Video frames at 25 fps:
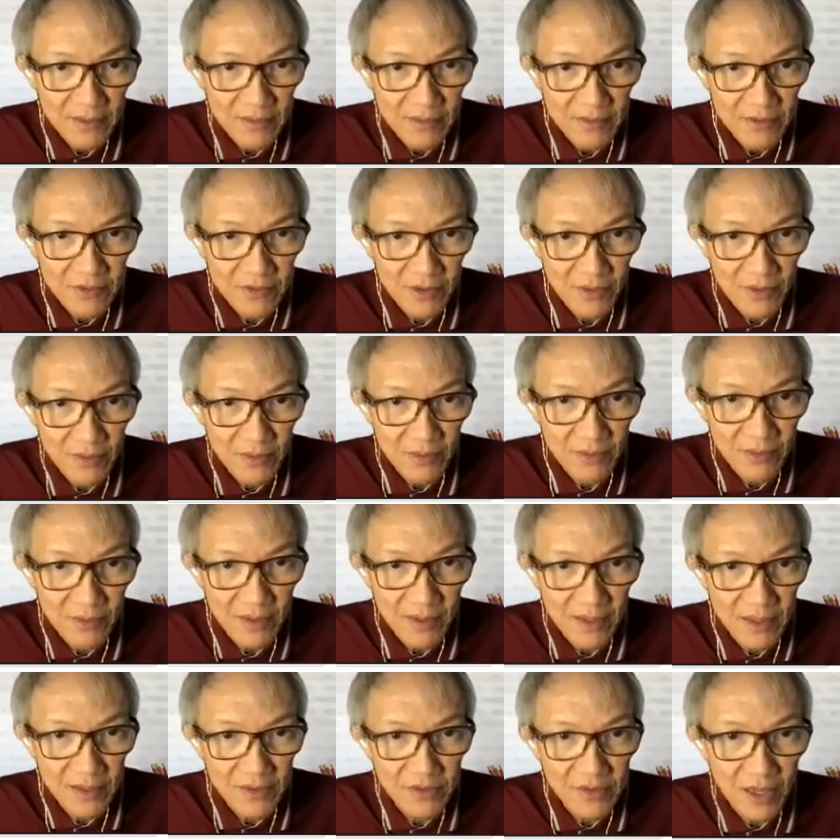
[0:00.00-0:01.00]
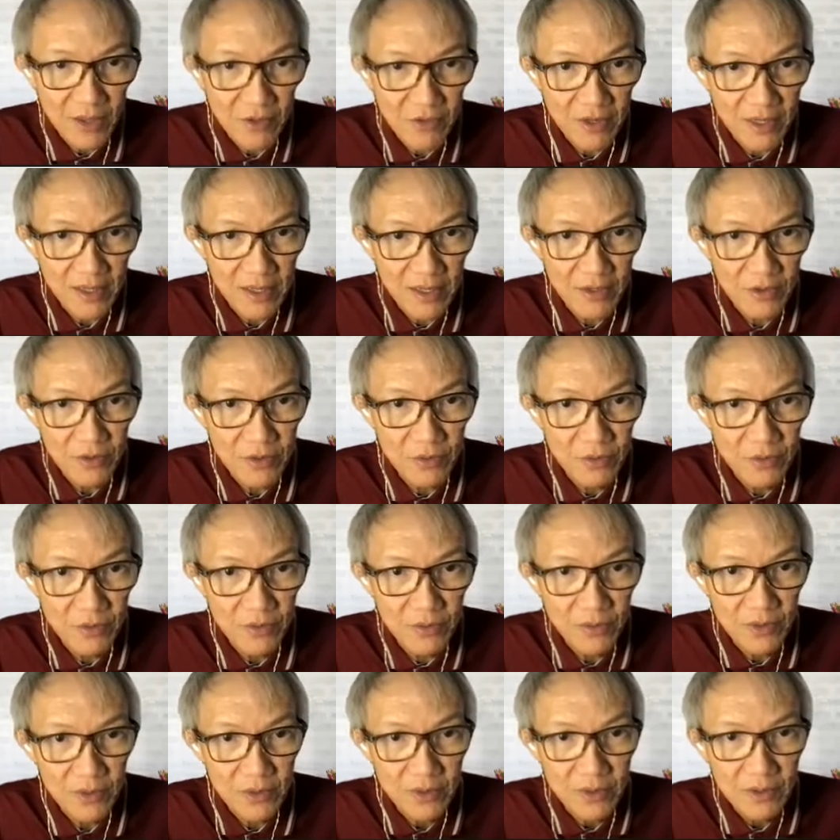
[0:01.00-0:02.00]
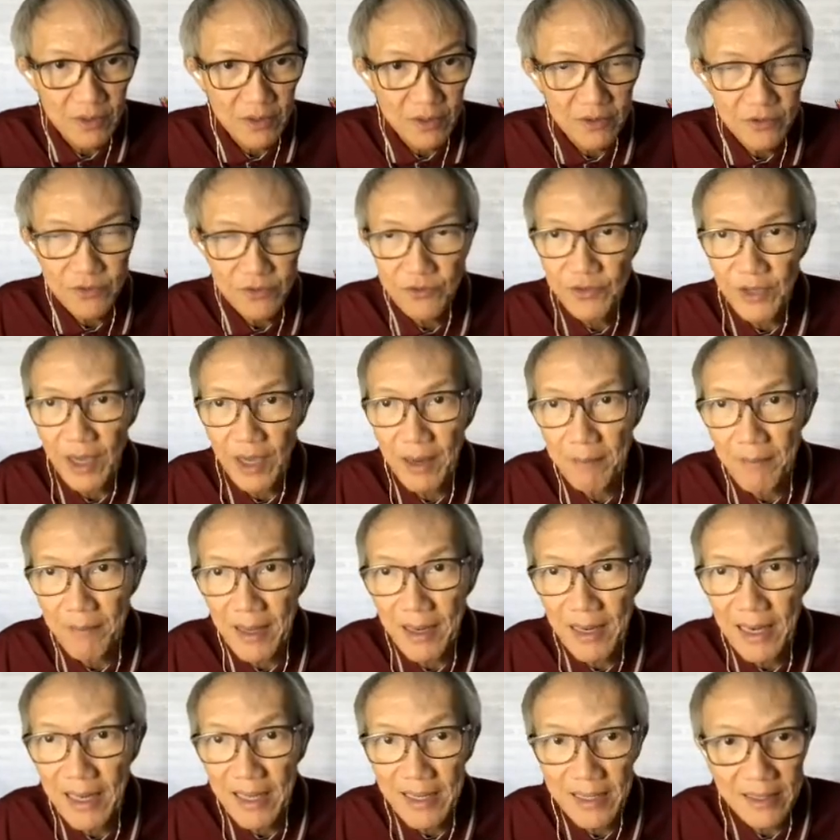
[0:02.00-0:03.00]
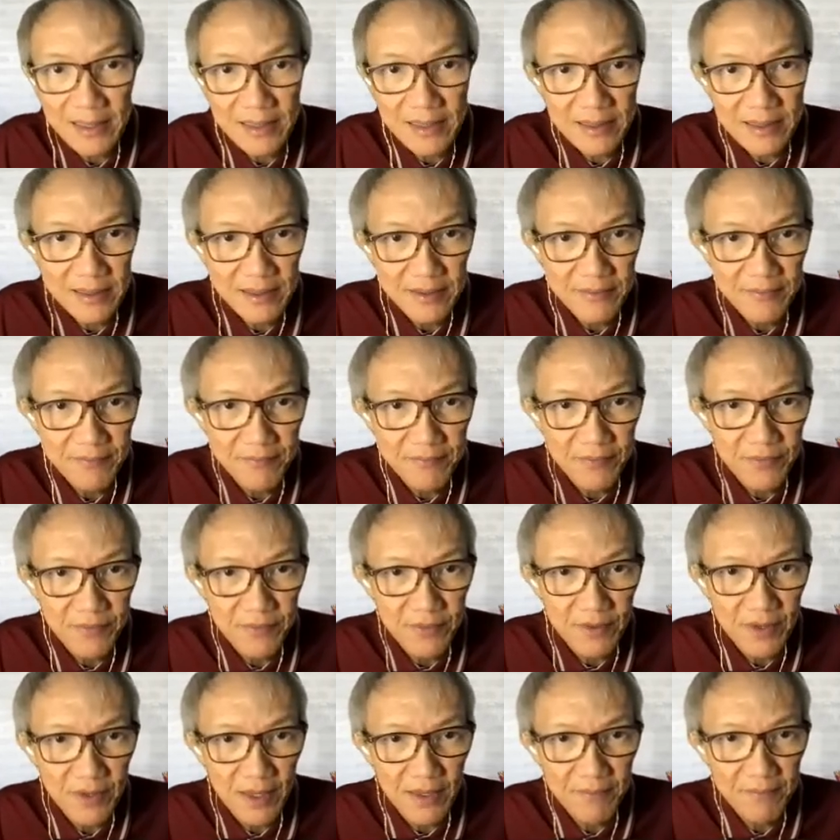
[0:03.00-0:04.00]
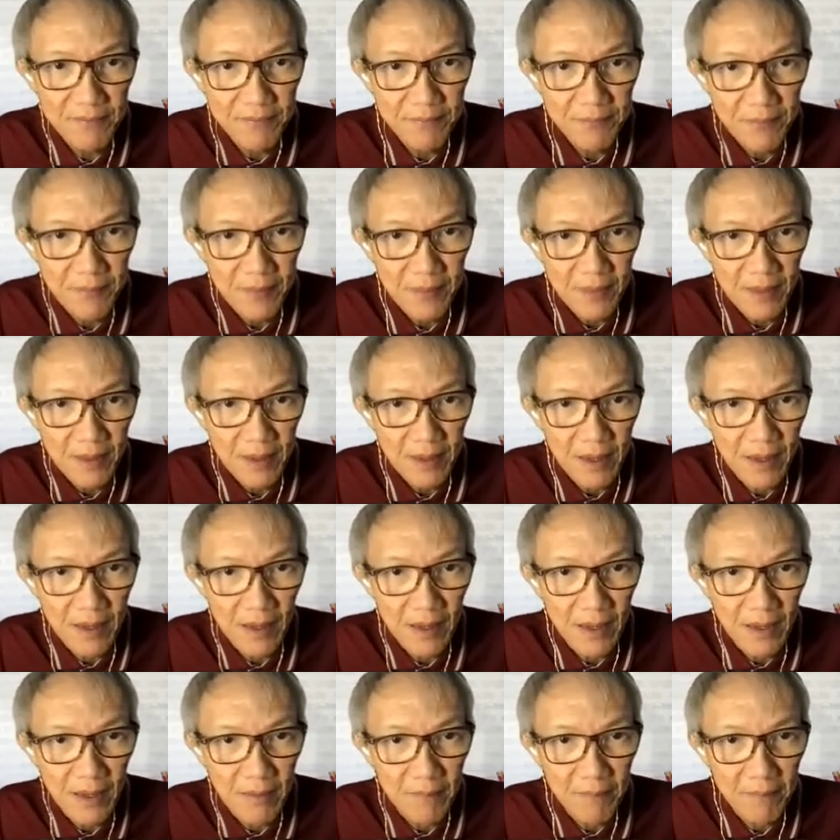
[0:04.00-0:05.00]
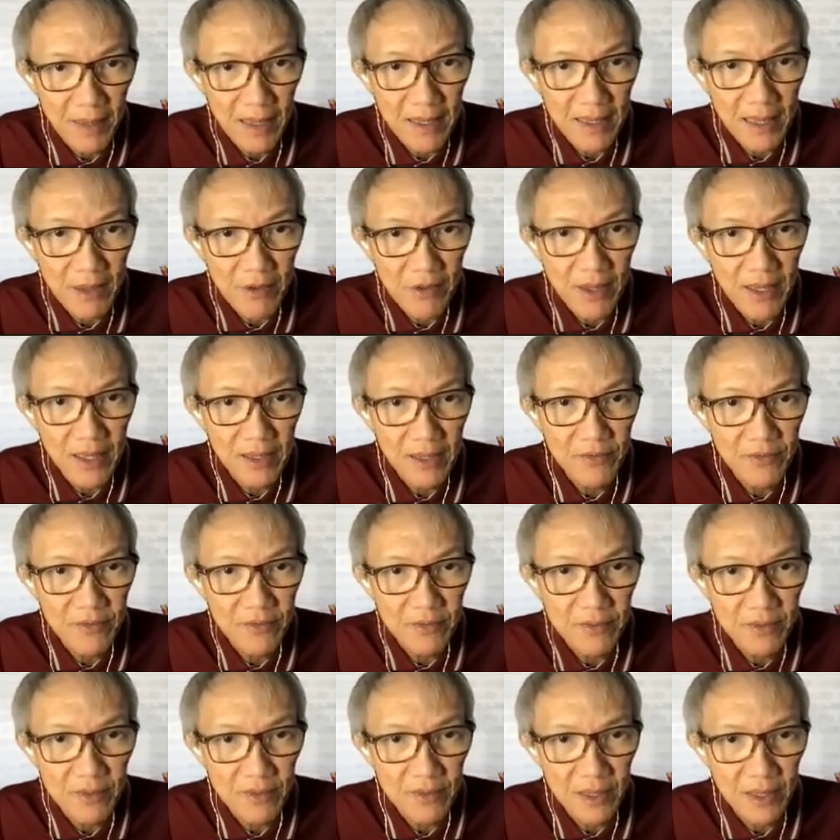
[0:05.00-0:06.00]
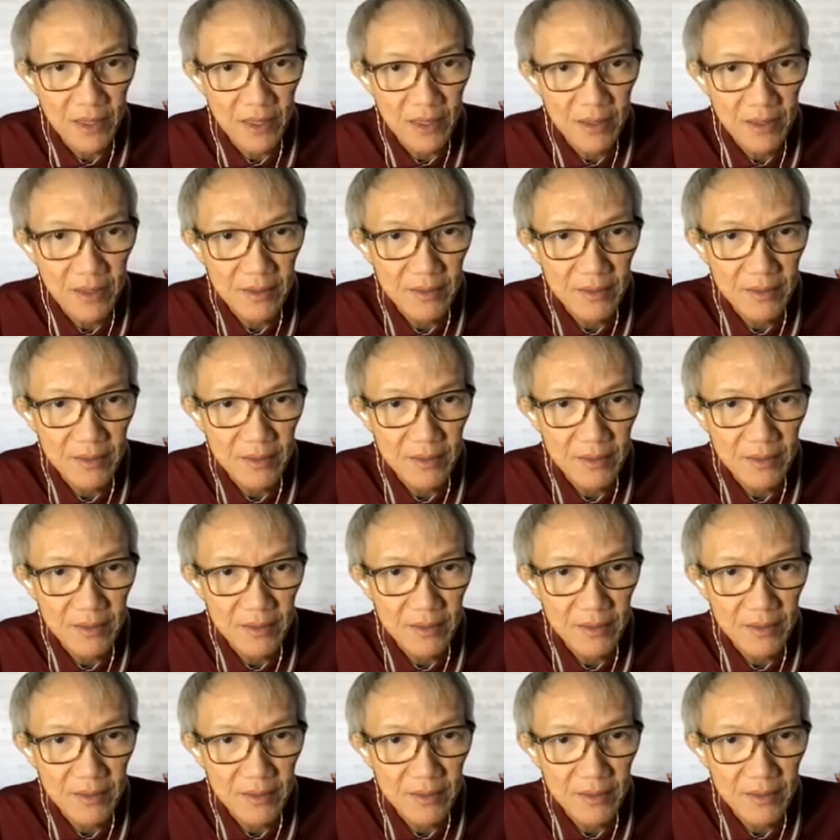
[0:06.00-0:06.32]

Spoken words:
So it translates into jump and linked, right? -8, okay.